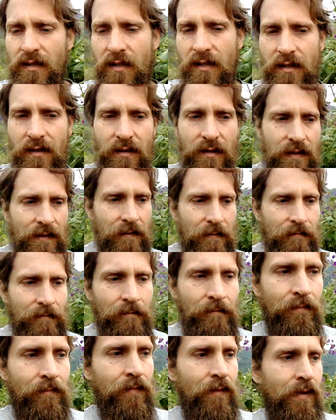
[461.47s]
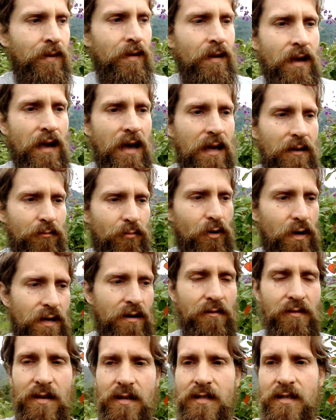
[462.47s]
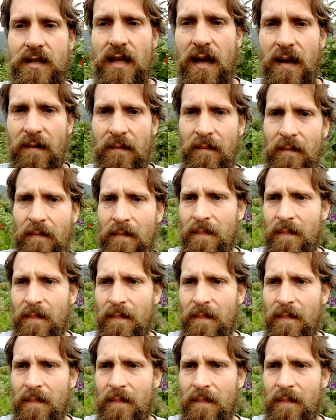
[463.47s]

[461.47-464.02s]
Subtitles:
here on Buena Vista,